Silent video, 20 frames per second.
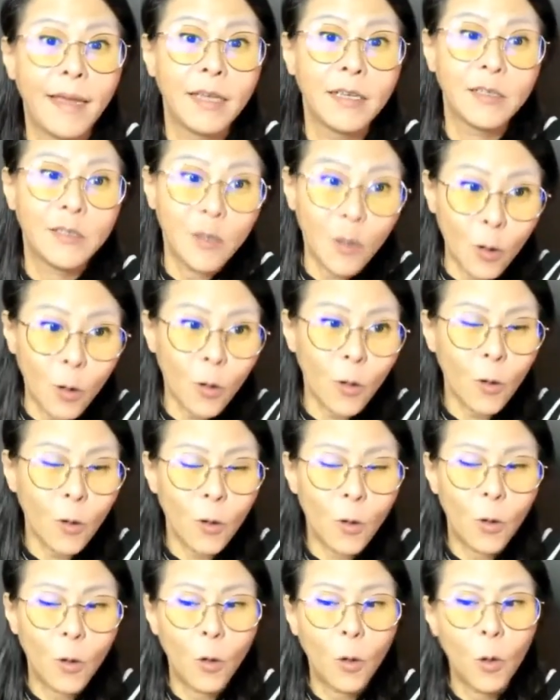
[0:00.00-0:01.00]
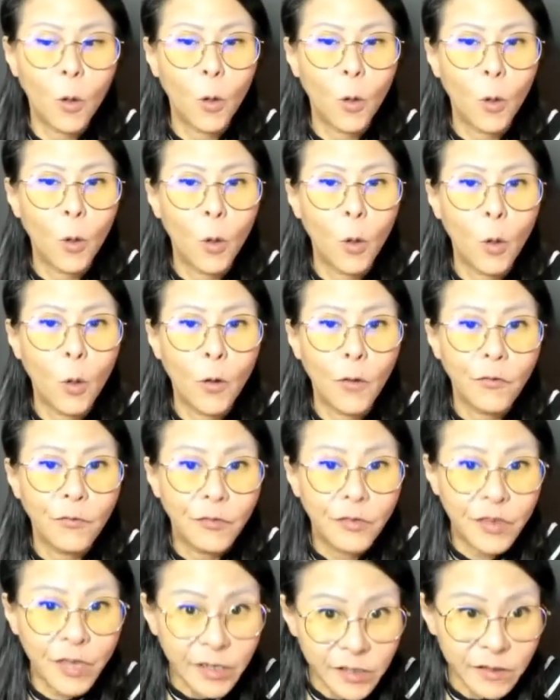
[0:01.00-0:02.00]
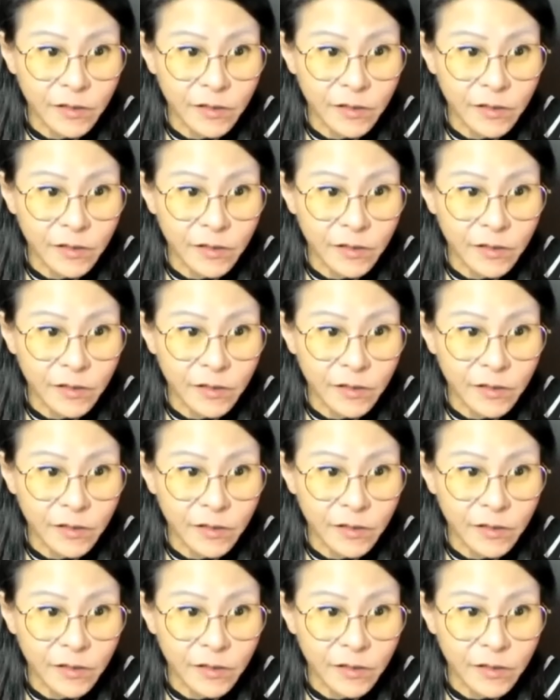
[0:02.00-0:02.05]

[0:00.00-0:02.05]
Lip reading: So this